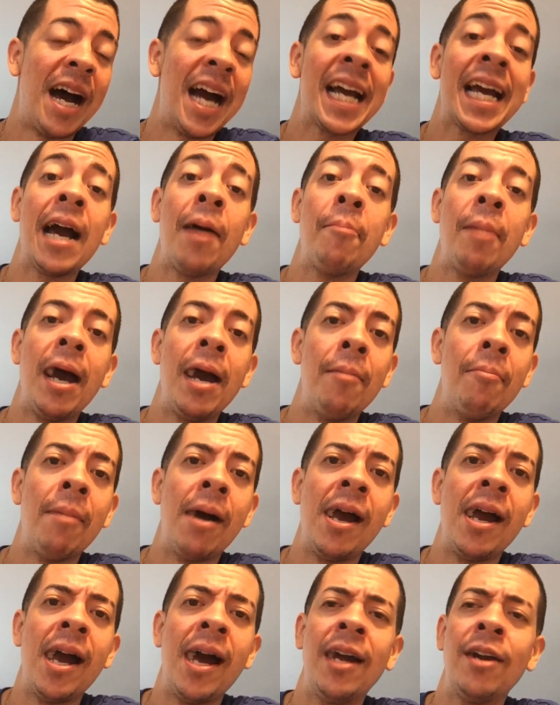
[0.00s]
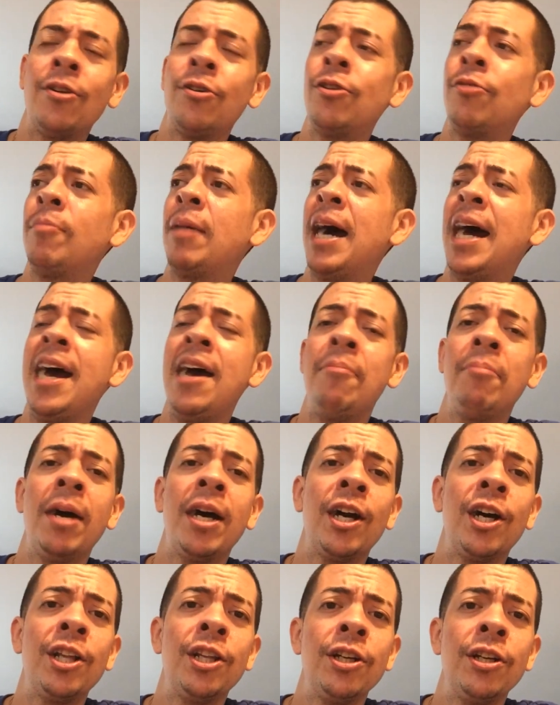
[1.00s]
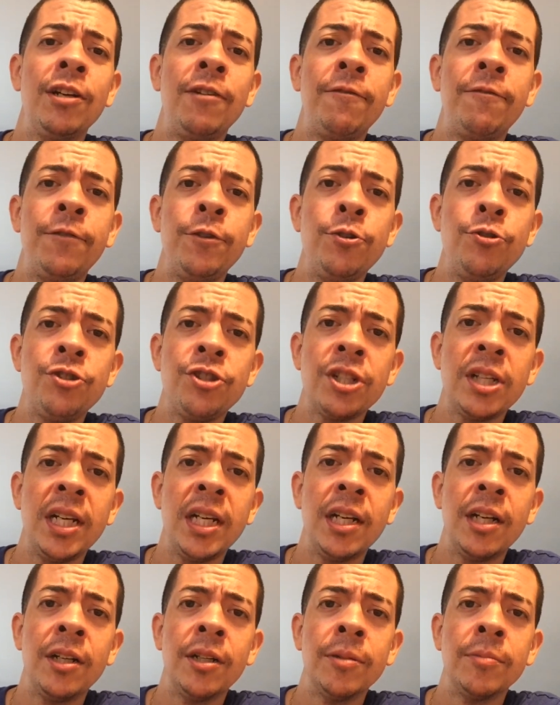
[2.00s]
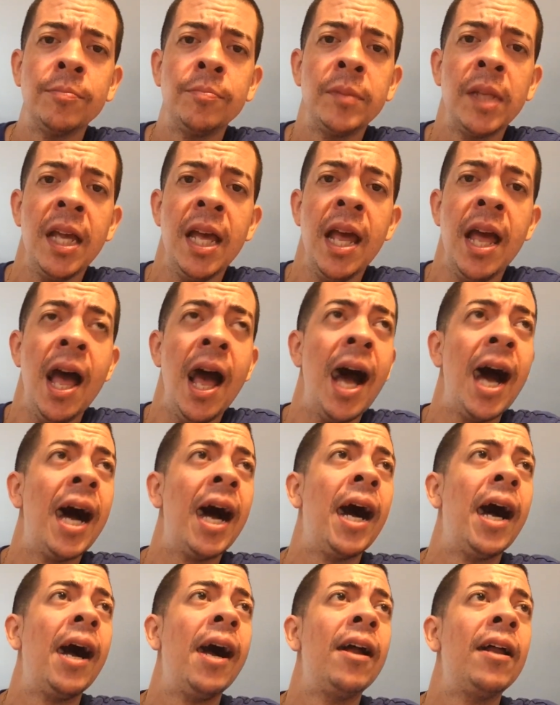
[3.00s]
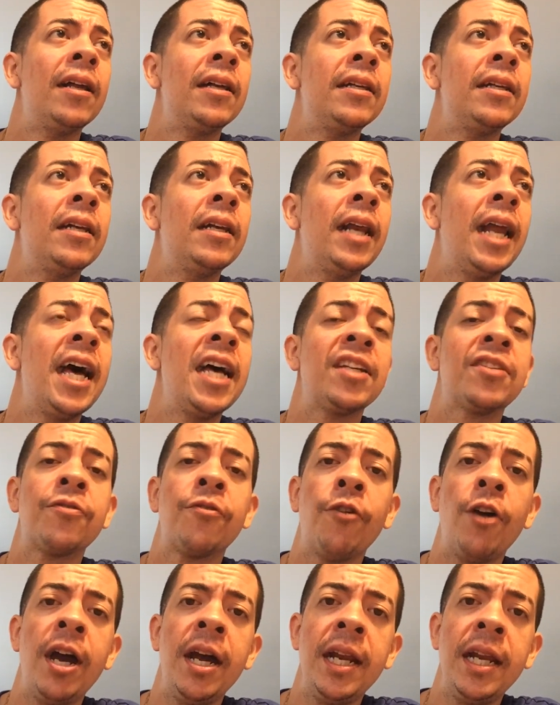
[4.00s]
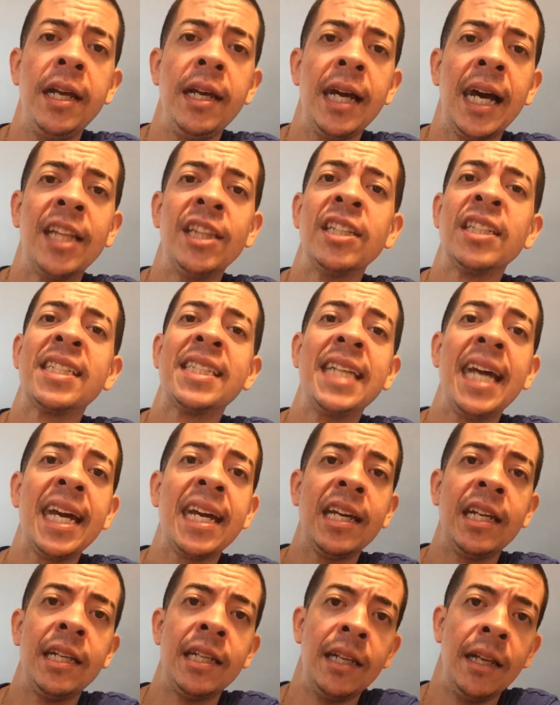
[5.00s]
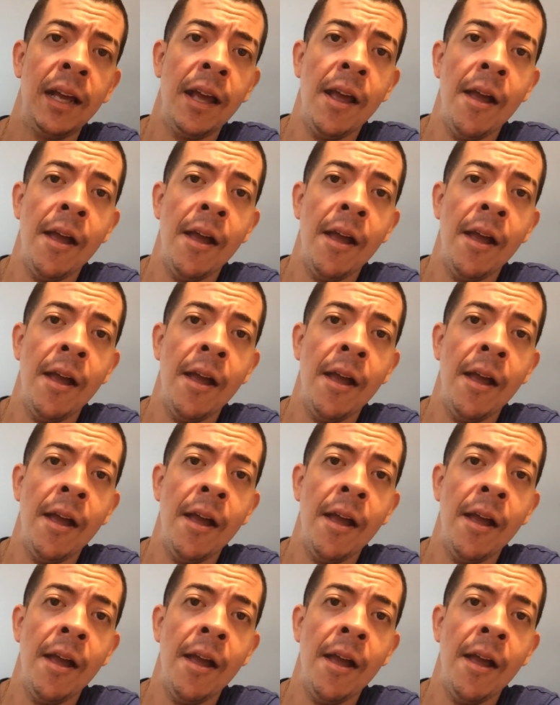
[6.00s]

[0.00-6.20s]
I got my, my I don't know, my, I had my other infusion um, on last Friday, on the 2nd